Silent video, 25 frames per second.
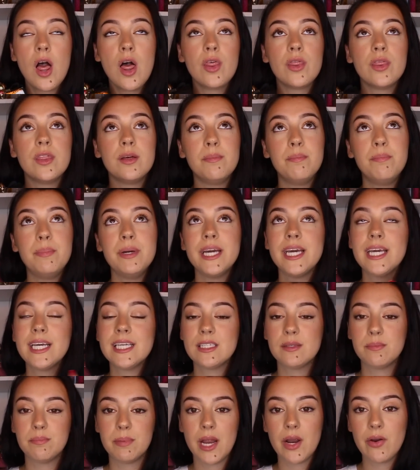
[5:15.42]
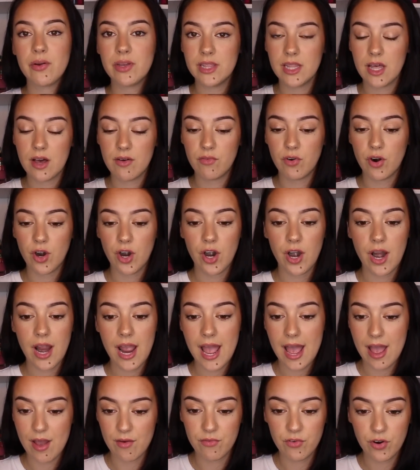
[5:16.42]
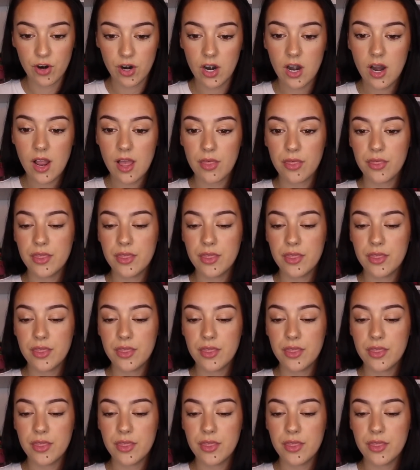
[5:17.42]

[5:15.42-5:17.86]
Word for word: the biggest berry lover ever,